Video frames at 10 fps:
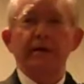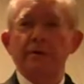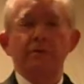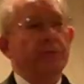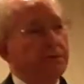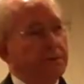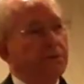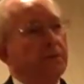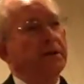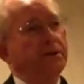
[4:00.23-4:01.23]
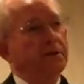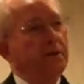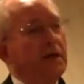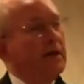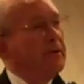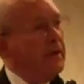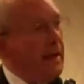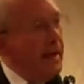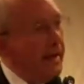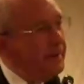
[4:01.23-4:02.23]
into a situation that
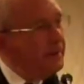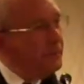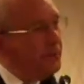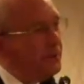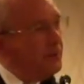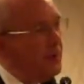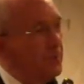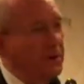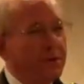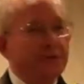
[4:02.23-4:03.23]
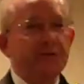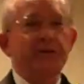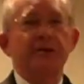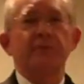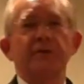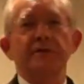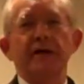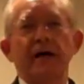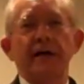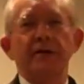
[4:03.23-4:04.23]
had different opinions and different
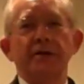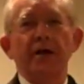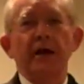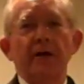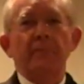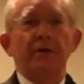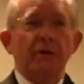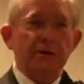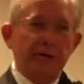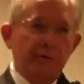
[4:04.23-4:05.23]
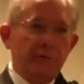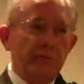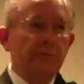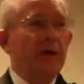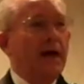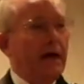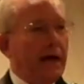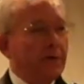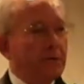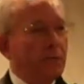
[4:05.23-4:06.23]
sides, because he knew
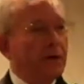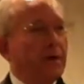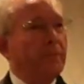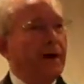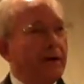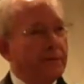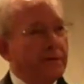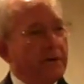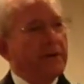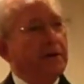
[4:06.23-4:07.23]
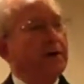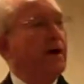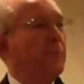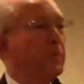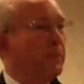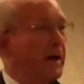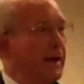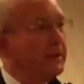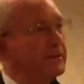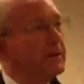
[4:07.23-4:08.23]
how to bring about a
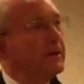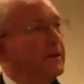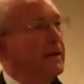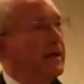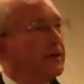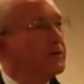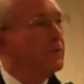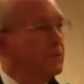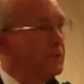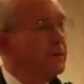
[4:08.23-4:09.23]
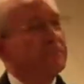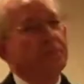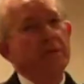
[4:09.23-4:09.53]
compromise and a solution.